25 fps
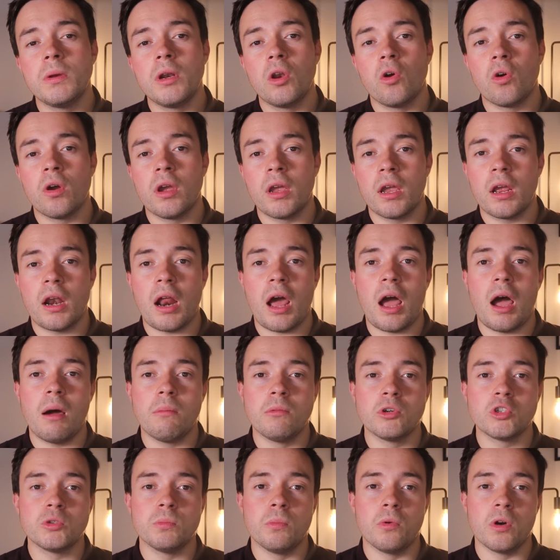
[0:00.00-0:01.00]
looking at how
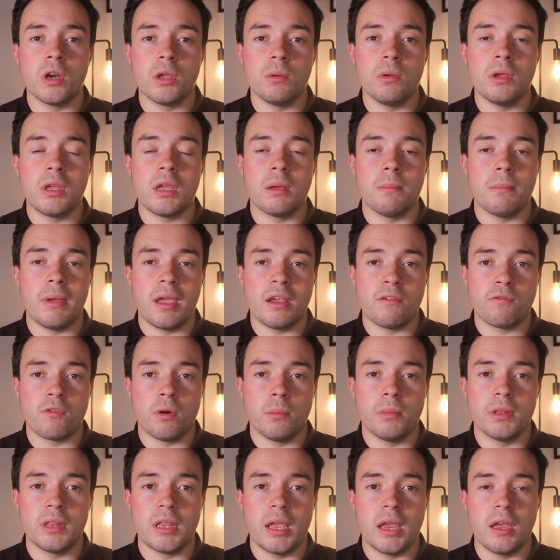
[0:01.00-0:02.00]
much money we can make
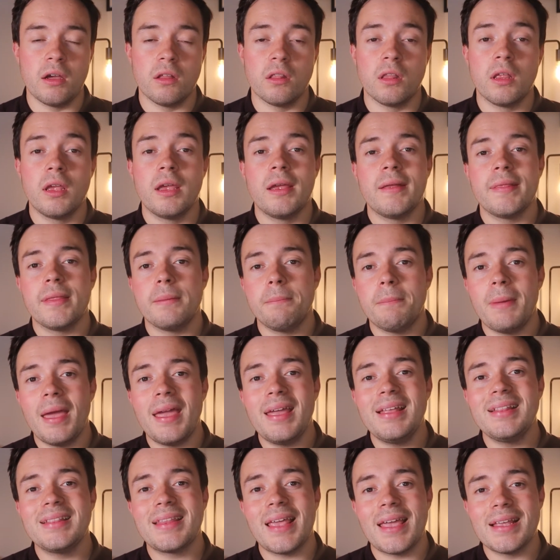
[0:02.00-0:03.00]
from a deal, the
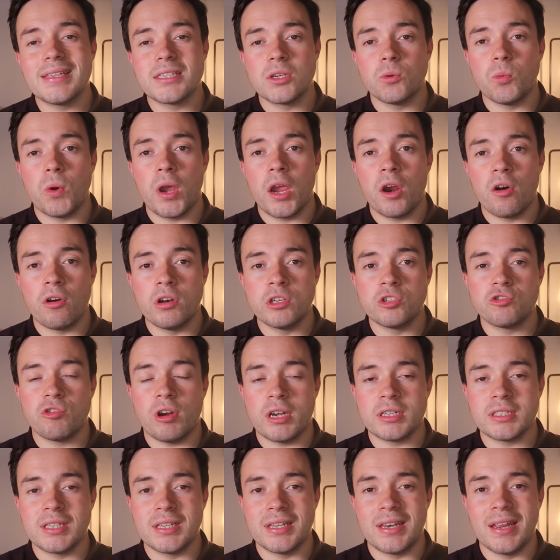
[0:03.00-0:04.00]
main data we are
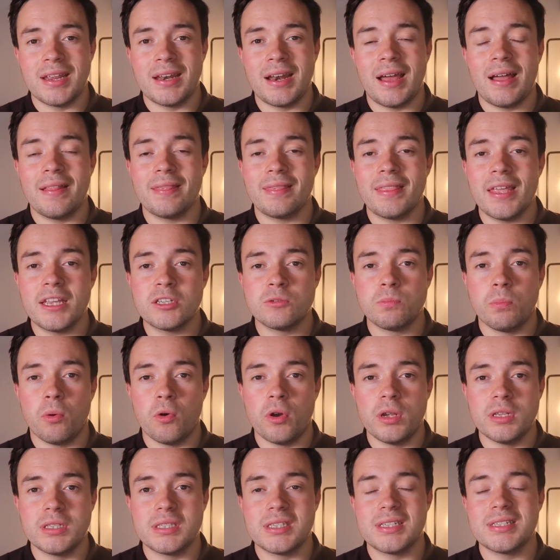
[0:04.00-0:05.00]
interested in at this
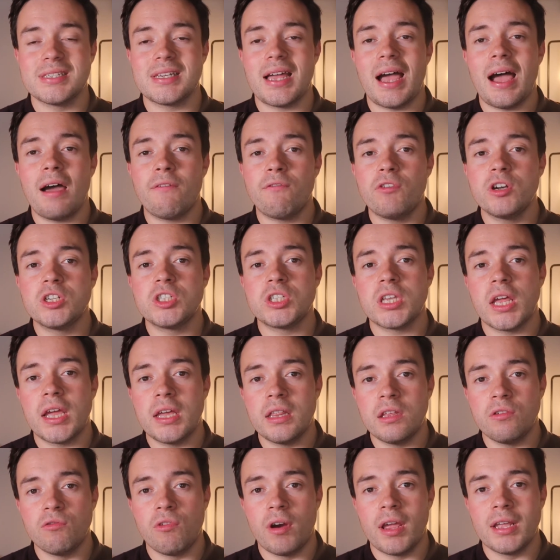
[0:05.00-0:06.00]
point is average
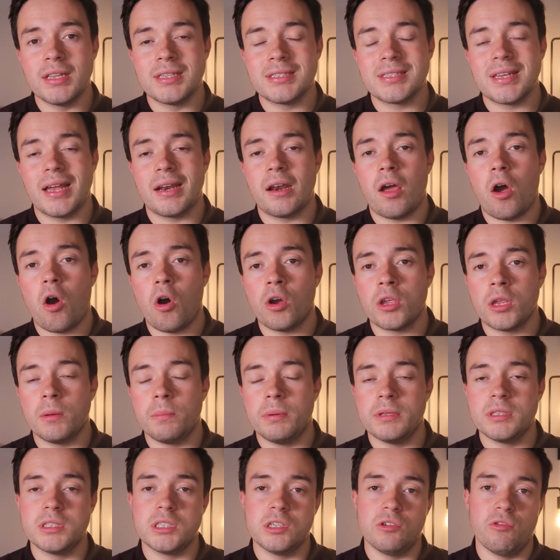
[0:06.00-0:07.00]
daily rates and
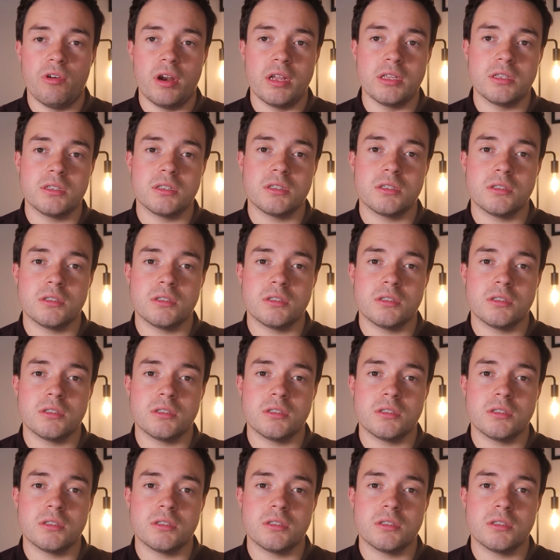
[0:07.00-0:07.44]
occupancy rates.